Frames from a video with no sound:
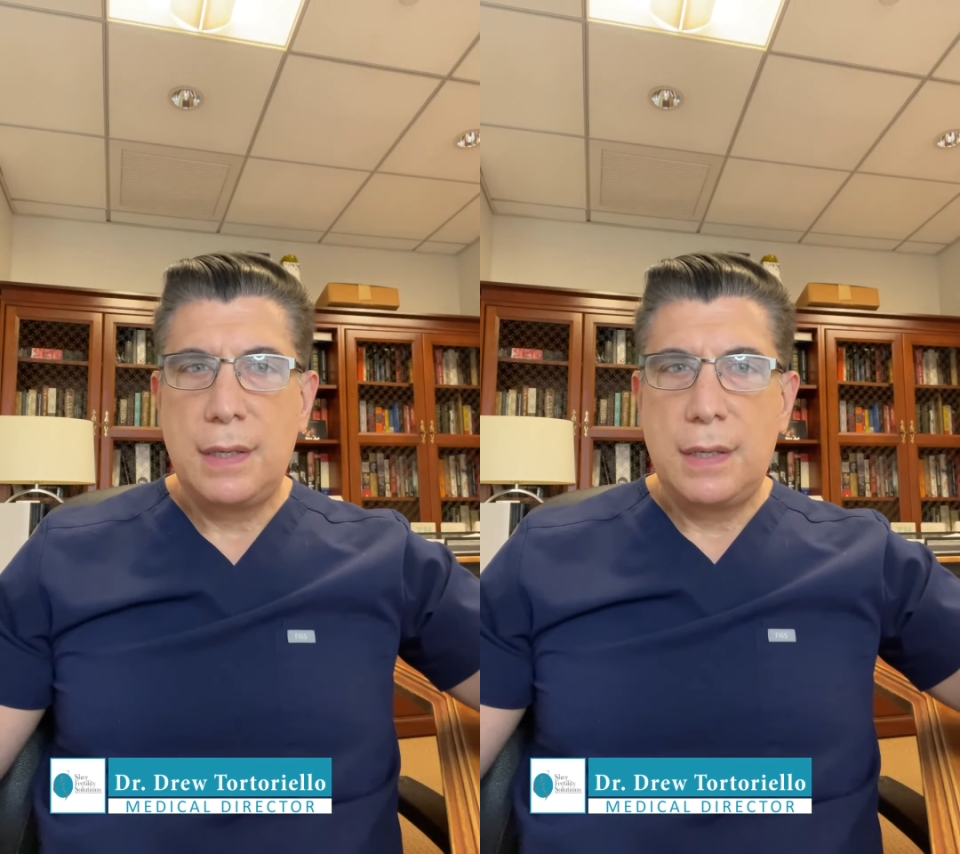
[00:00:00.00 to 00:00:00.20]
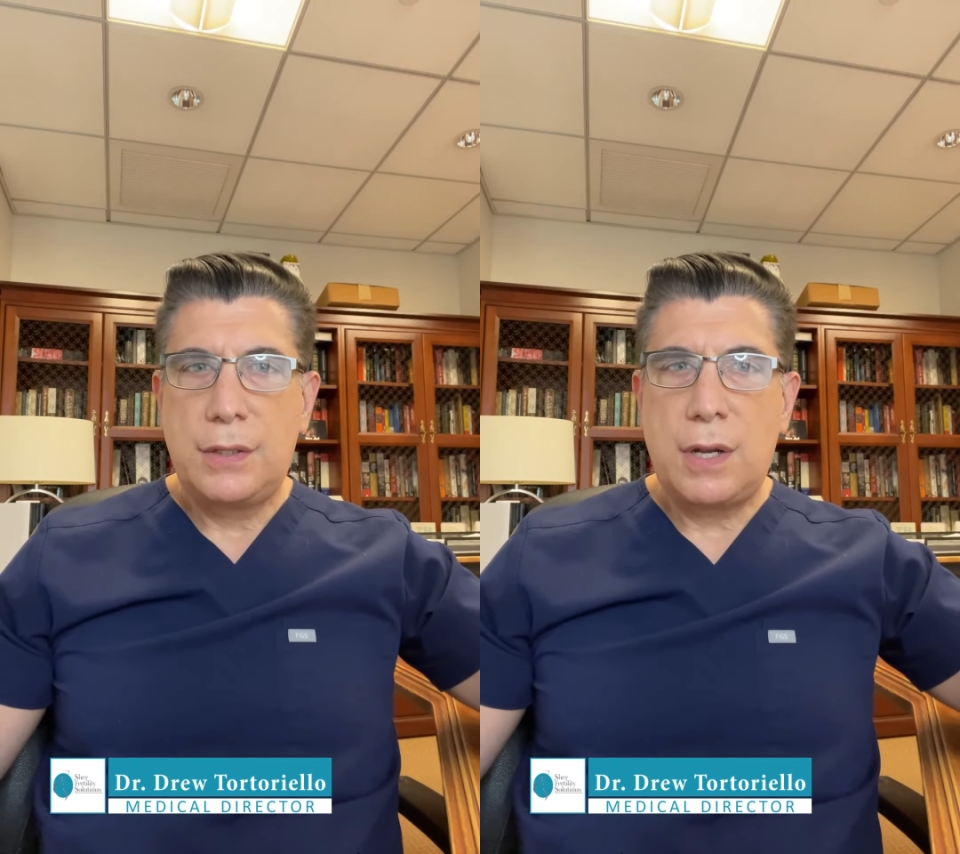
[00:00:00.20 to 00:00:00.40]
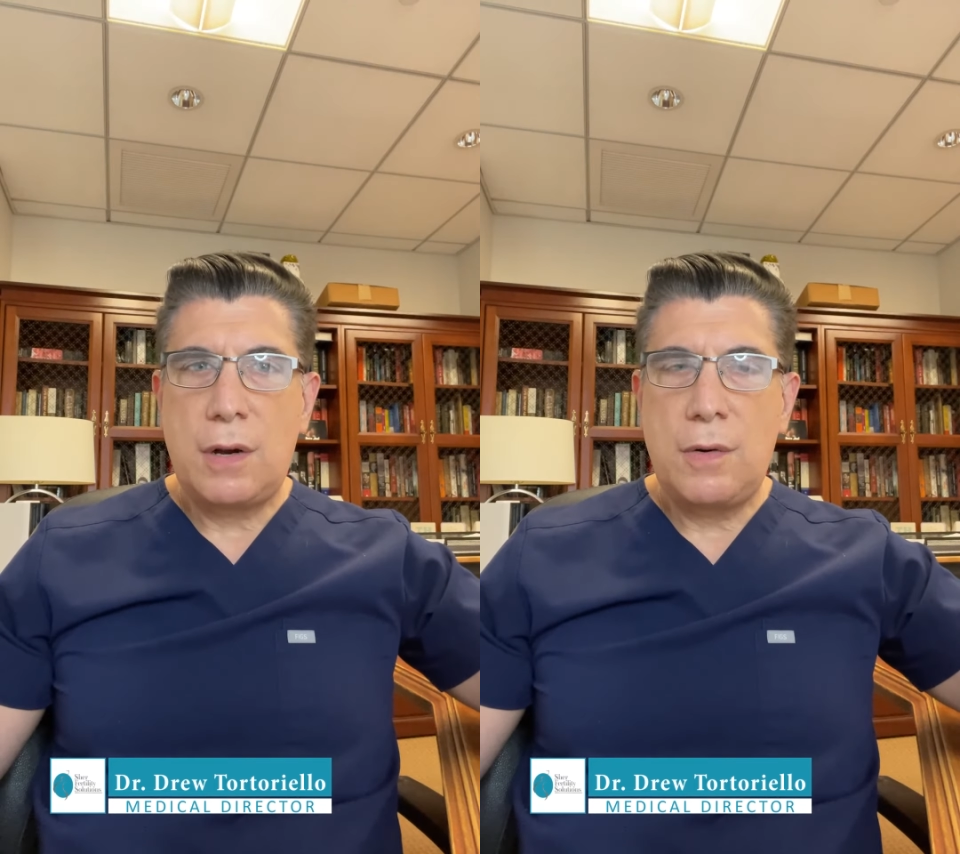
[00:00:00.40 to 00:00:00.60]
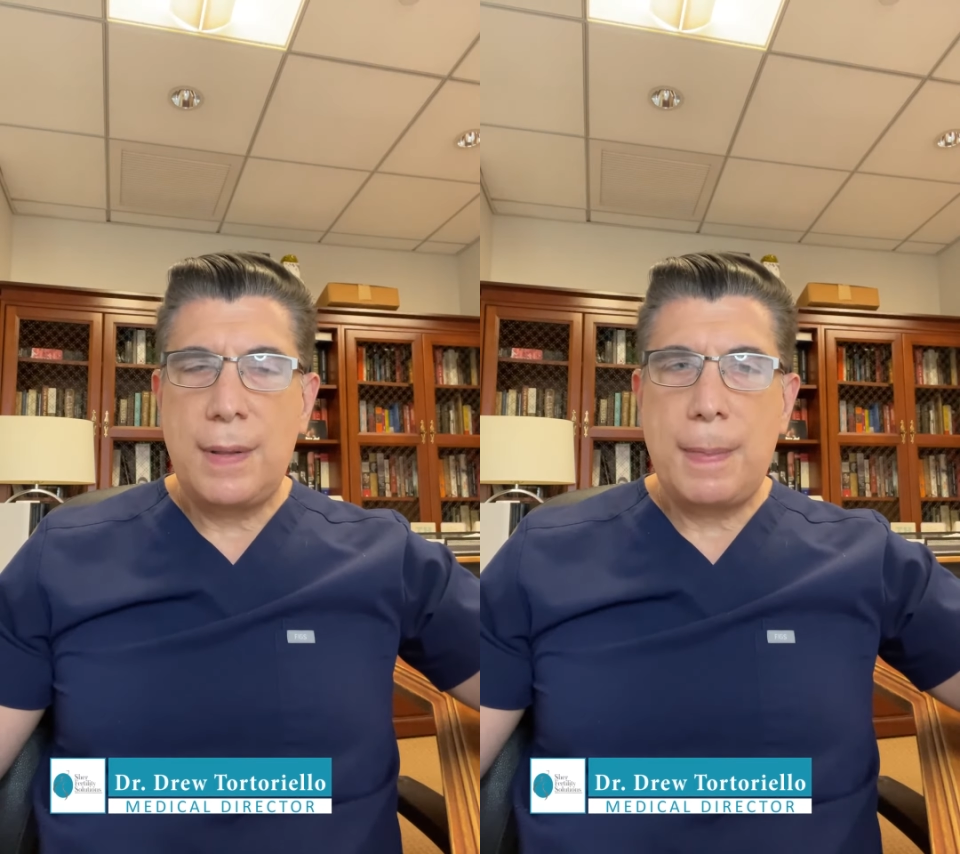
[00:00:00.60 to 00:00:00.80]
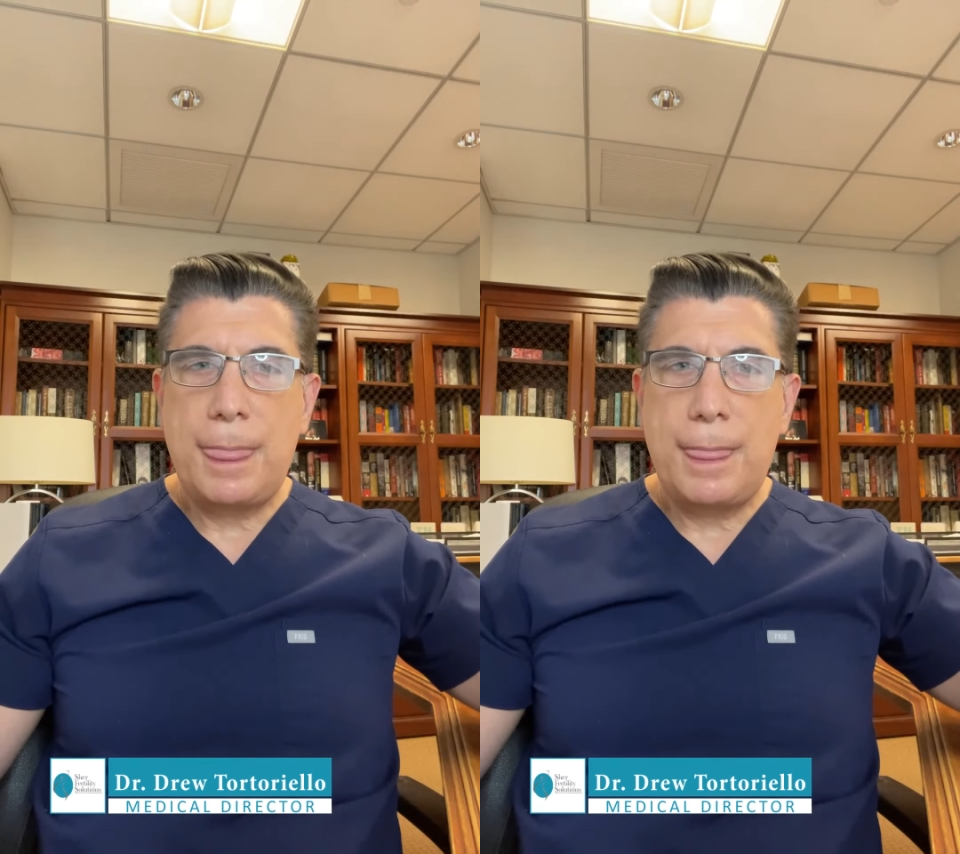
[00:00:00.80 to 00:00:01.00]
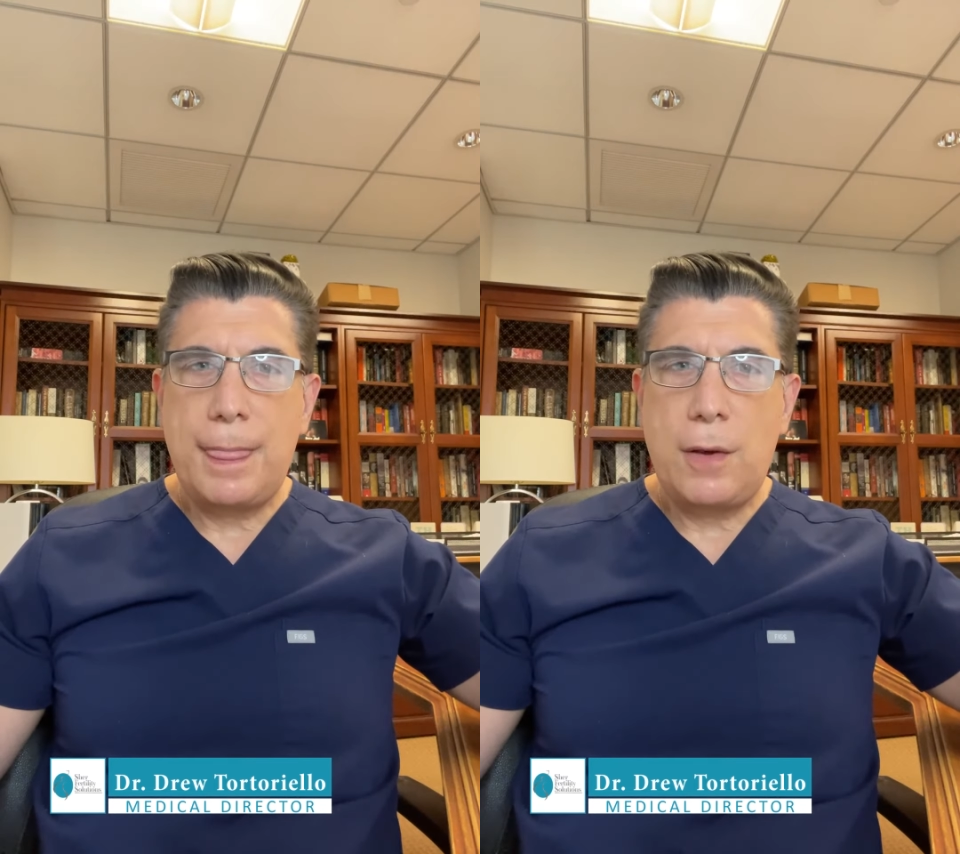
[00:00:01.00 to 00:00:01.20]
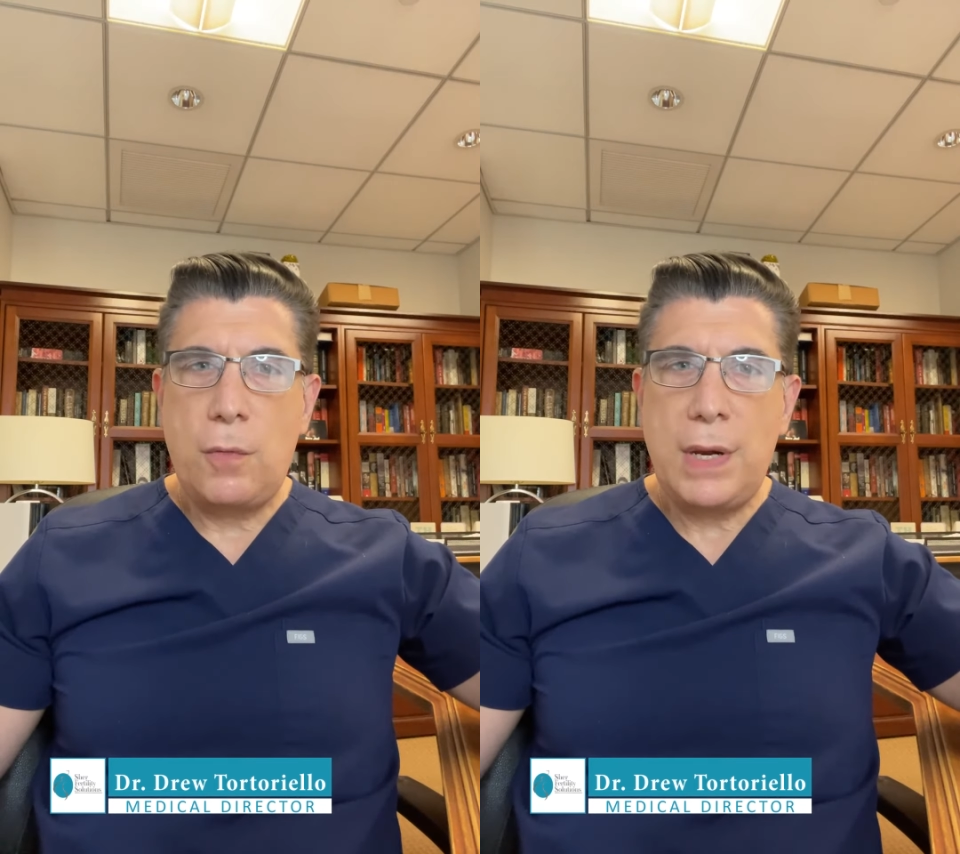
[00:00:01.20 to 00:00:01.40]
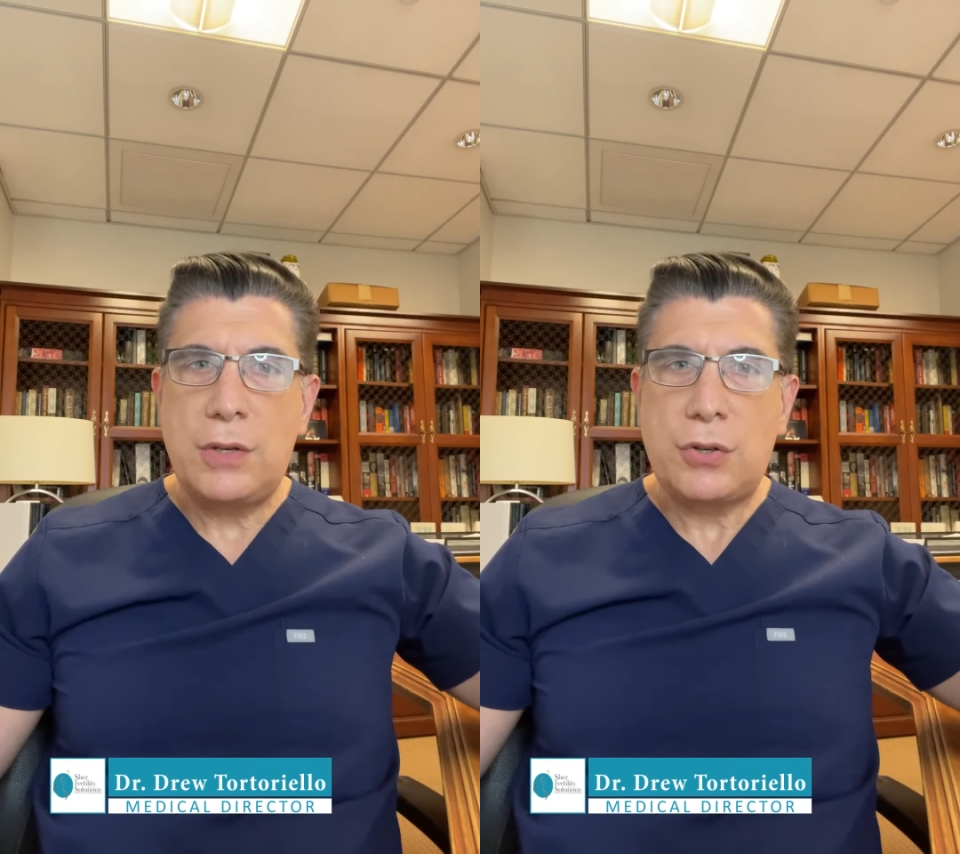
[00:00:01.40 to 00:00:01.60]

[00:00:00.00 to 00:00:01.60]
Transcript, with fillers: So we